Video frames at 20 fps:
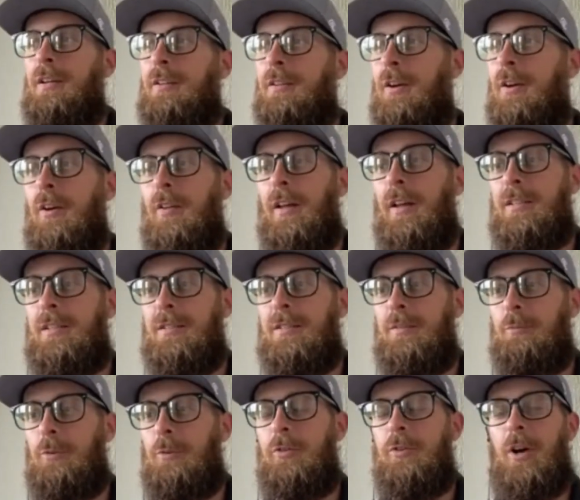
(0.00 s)
no,
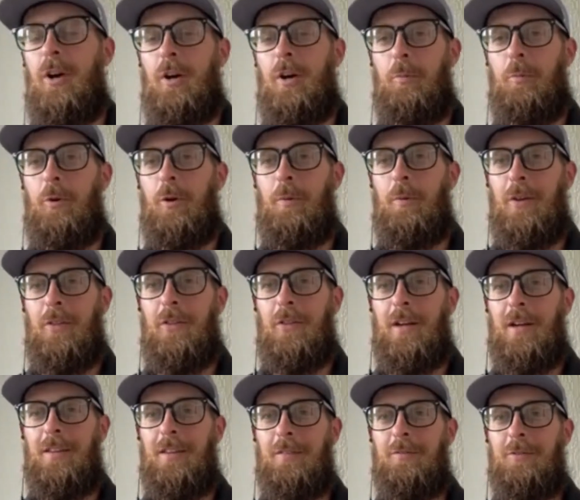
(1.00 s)
we'll talk more about
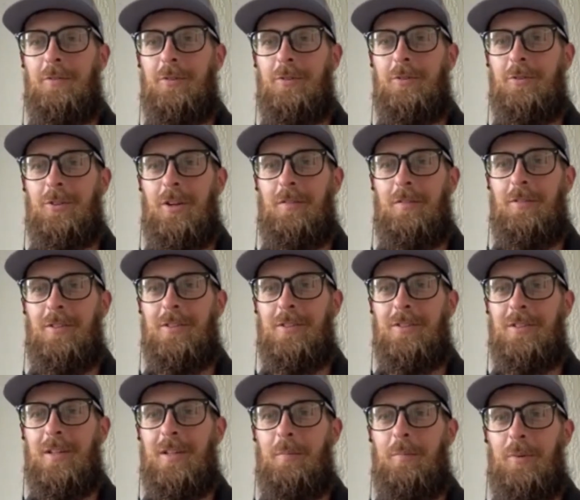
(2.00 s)
that in the future.
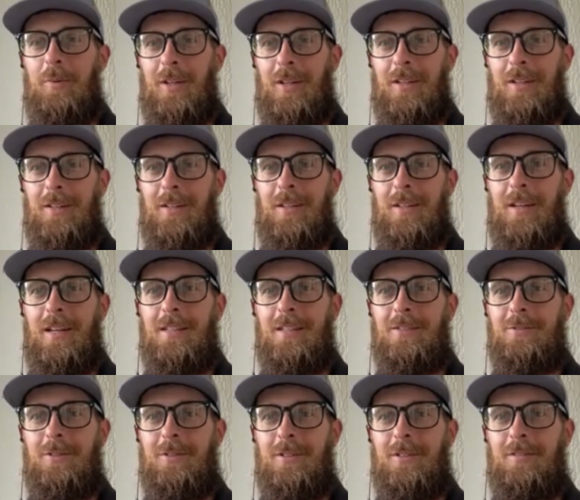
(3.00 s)
Obviously, I'm big into that
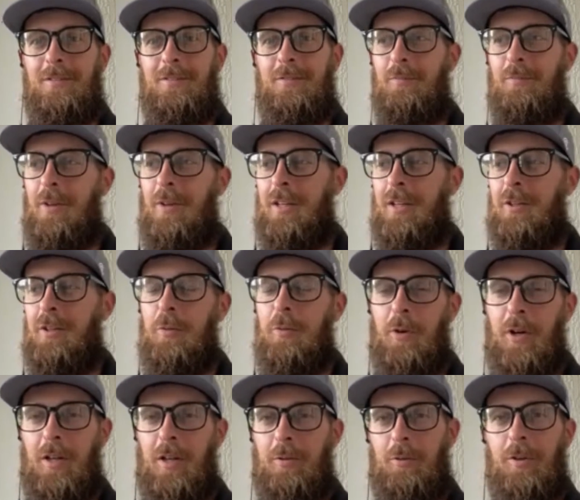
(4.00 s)
sort of making your
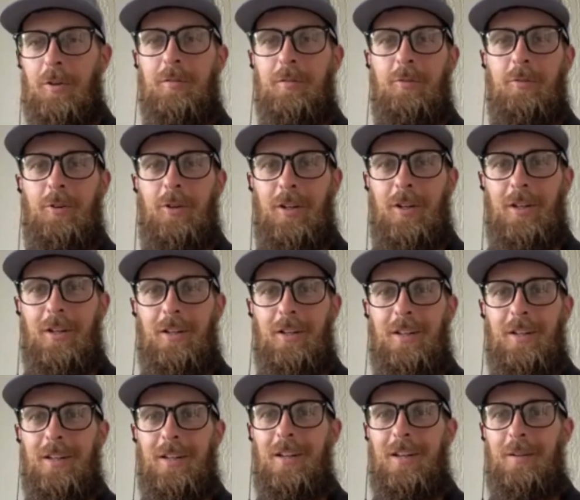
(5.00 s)
money work for you
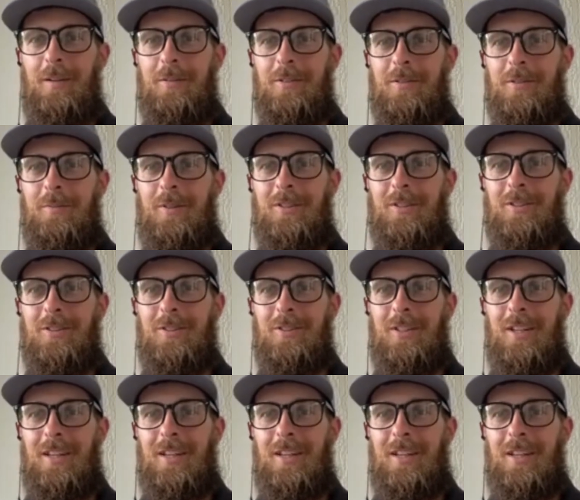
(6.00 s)
as much as you